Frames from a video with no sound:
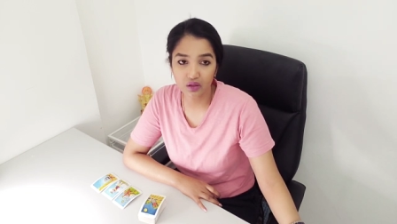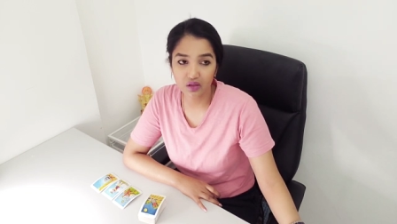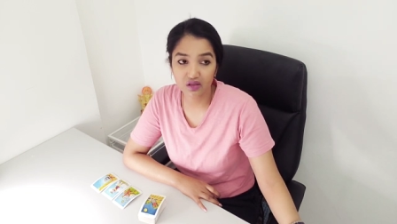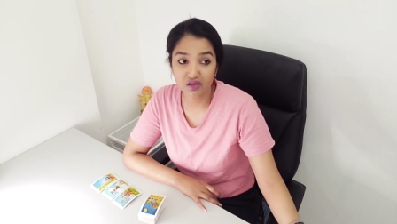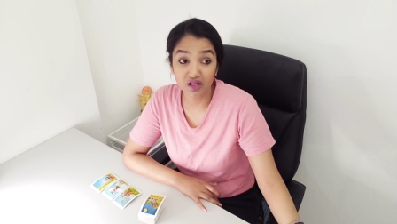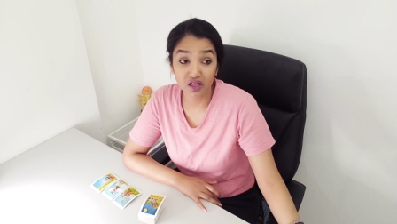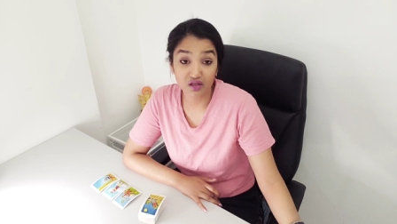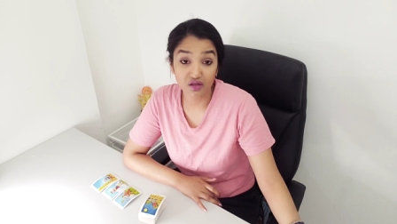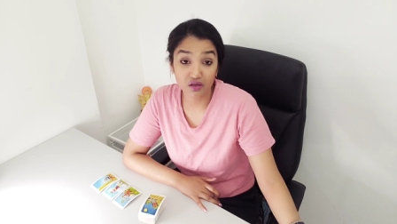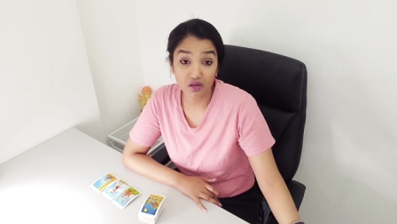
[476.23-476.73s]

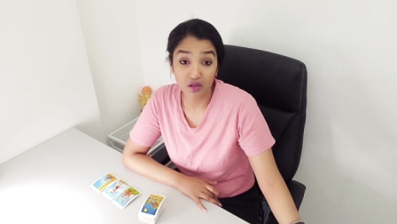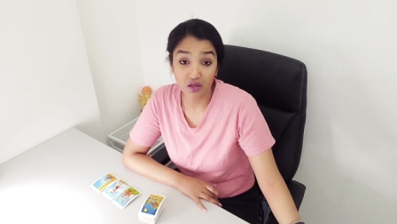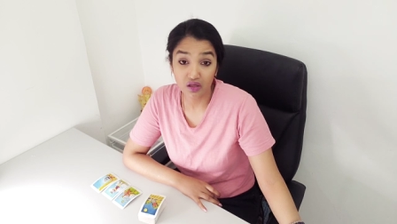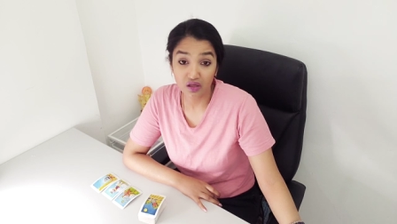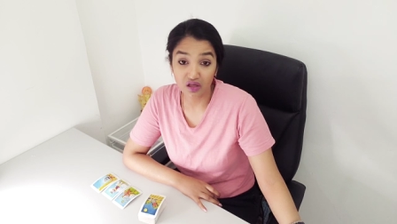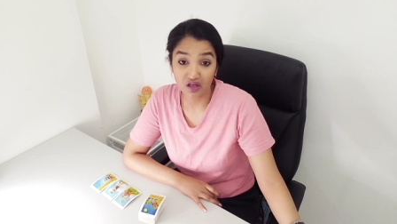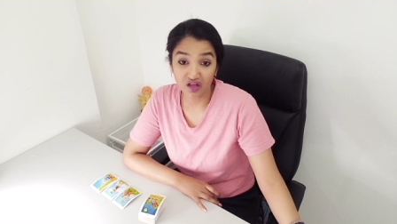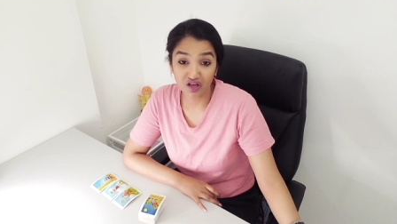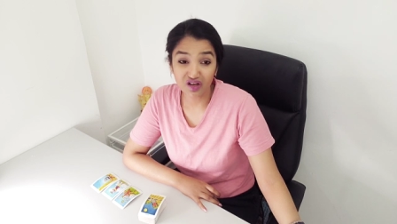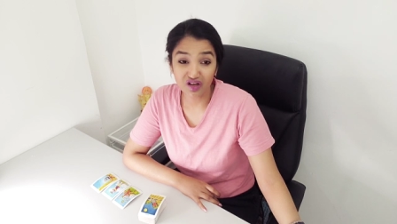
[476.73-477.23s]
saying,
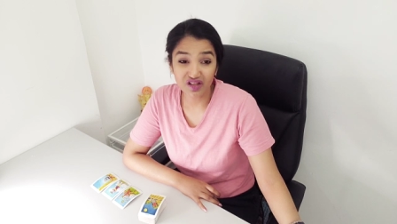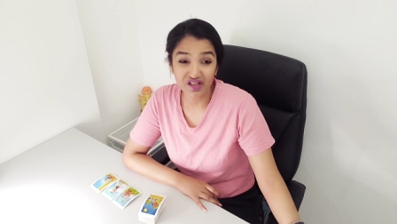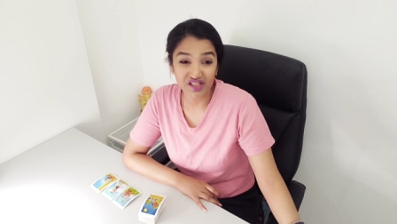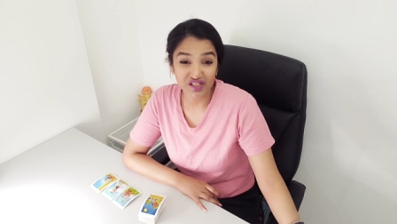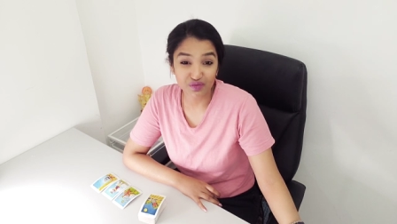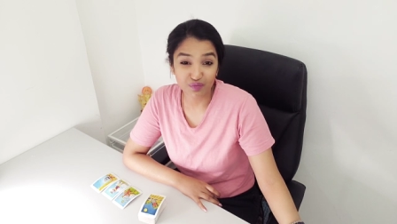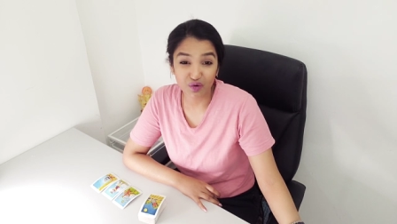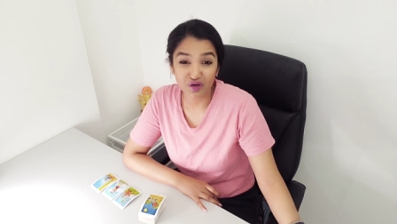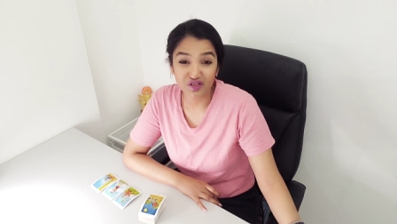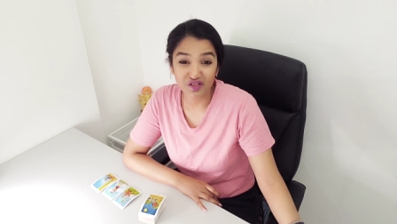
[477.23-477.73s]
you know, this
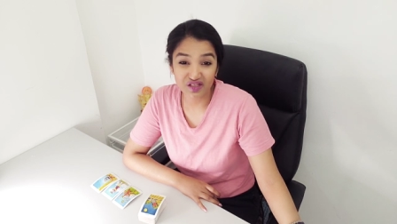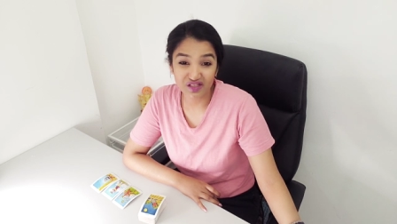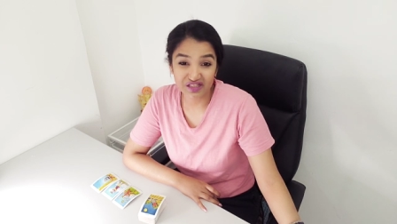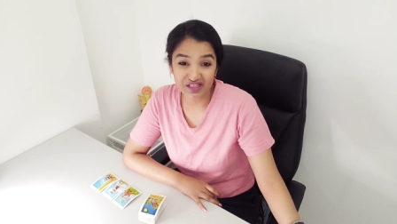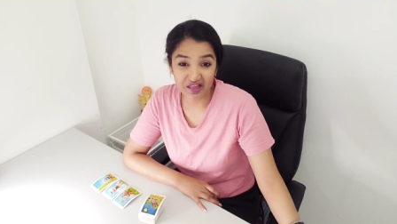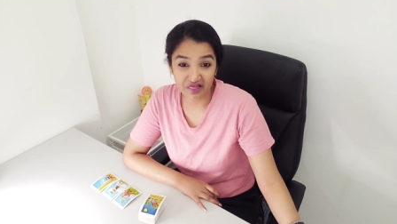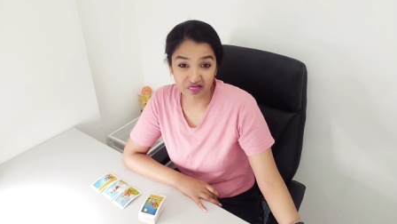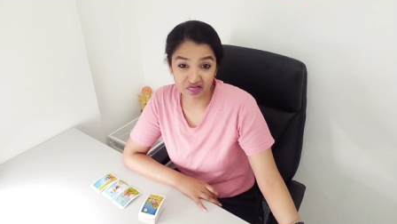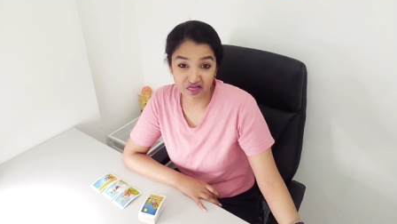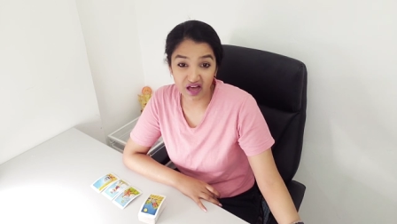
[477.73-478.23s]
person
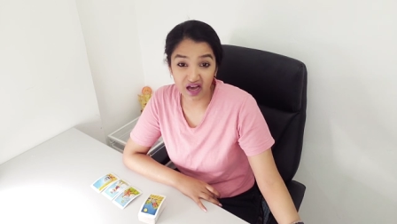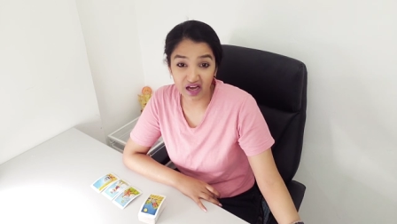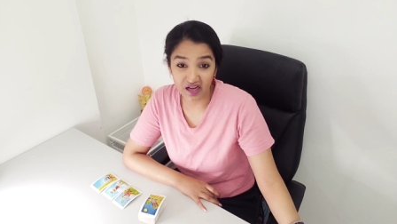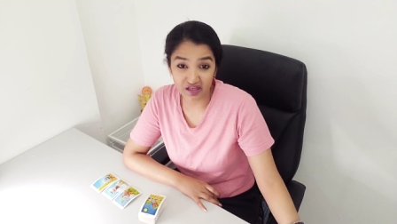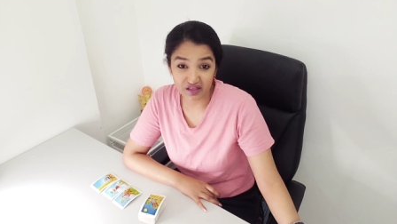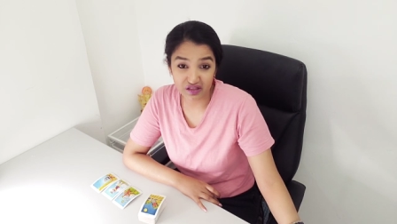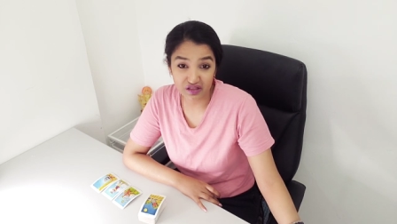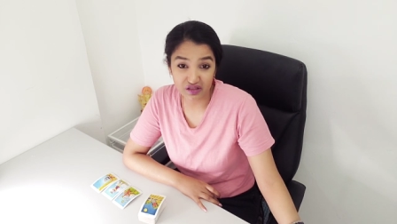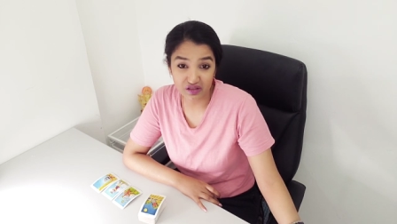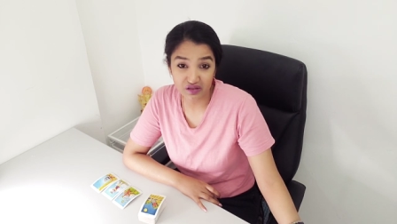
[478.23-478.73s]
did
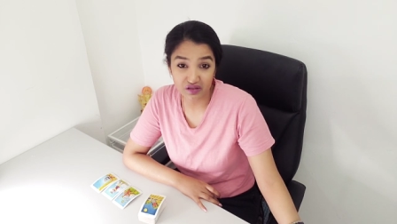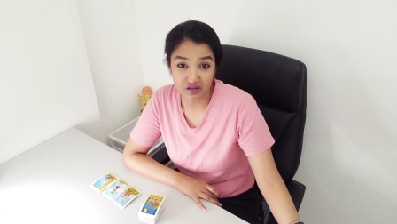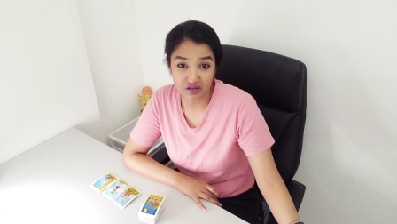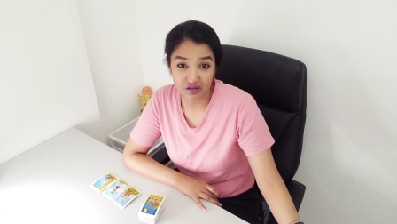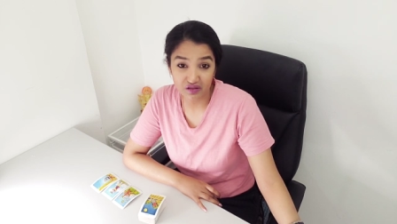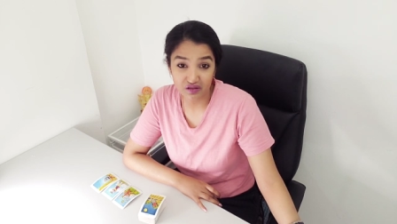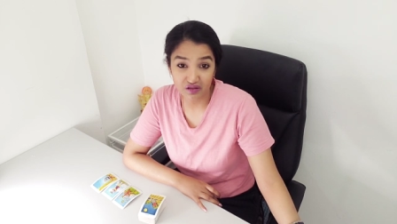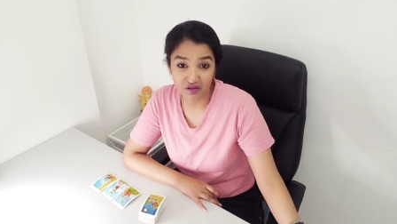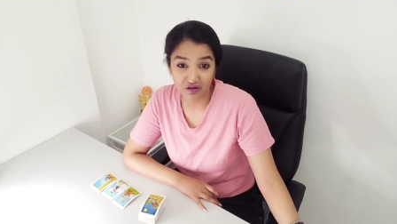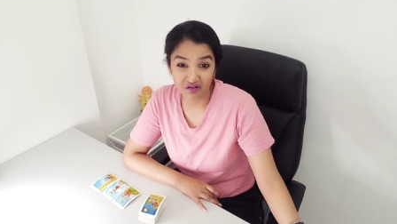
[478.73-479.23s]
that,
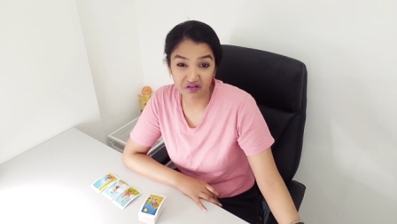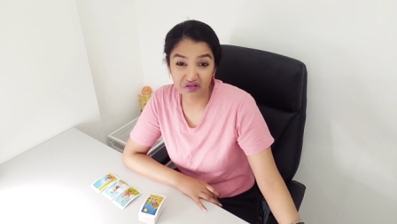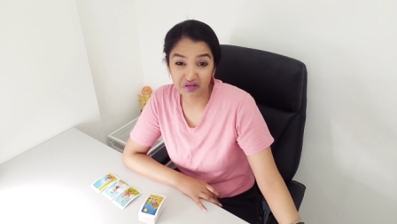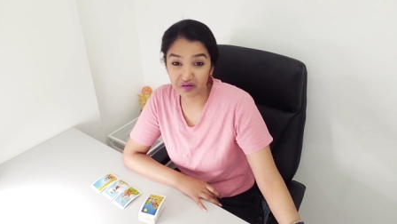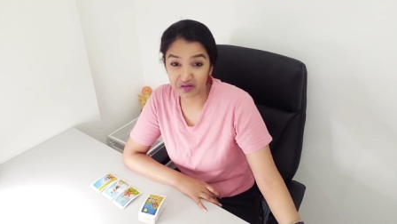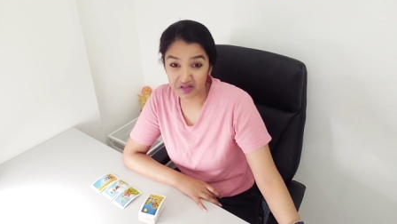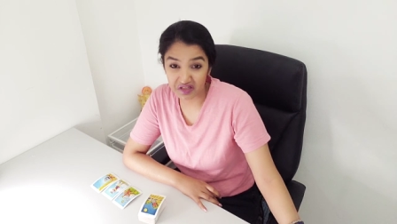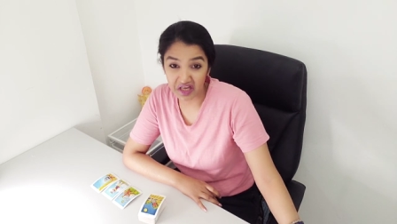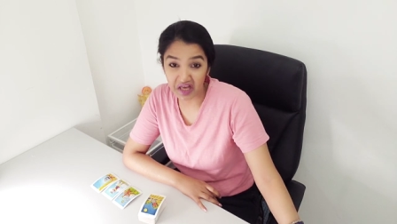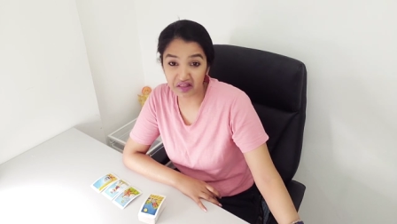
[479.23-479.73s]
you know, to
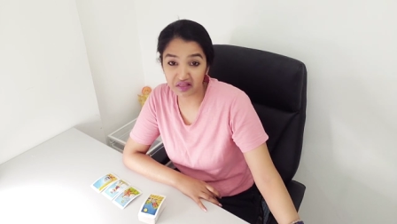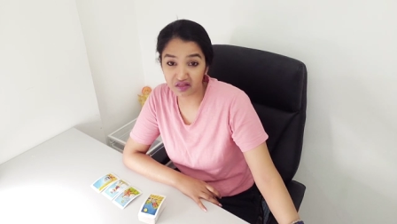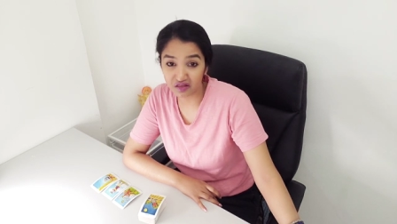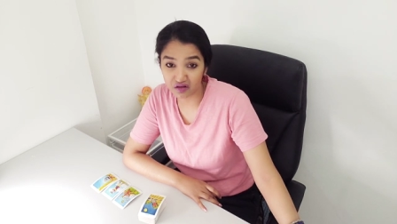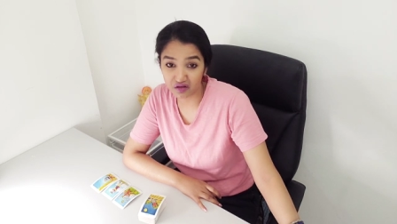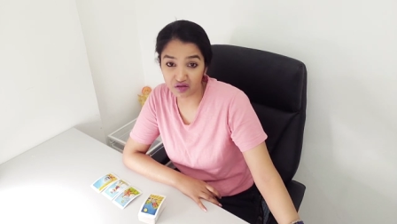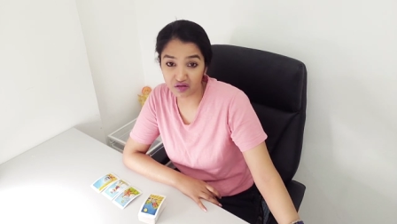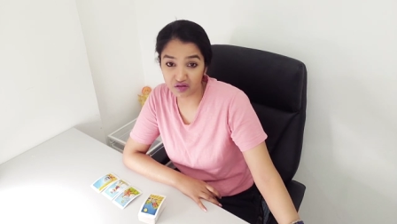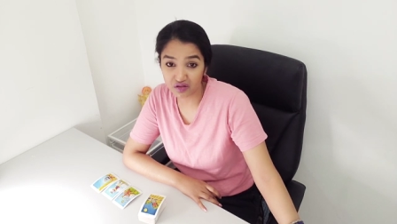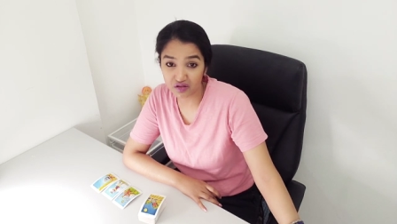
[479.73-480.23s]
get
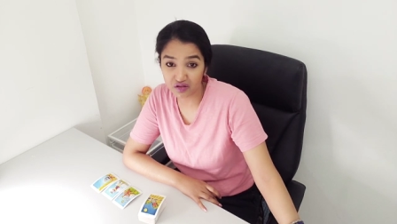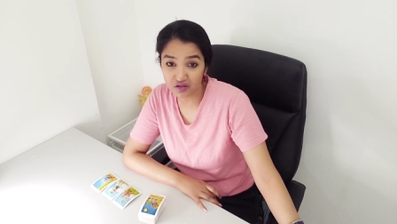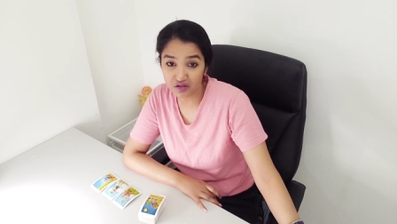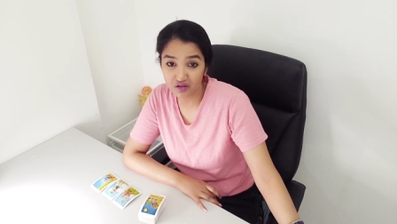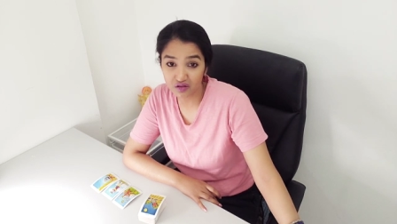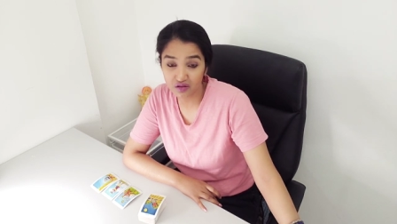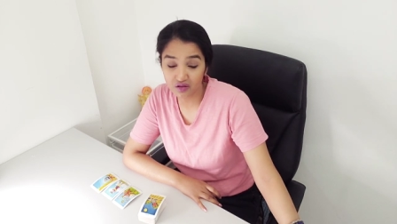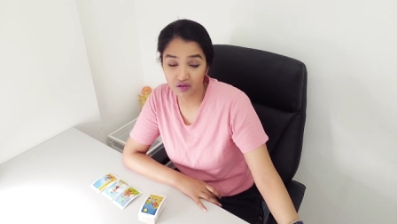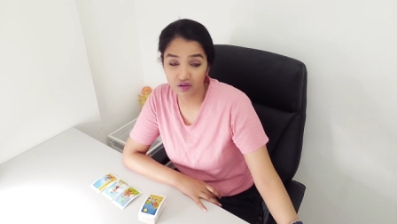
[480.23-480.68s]
this.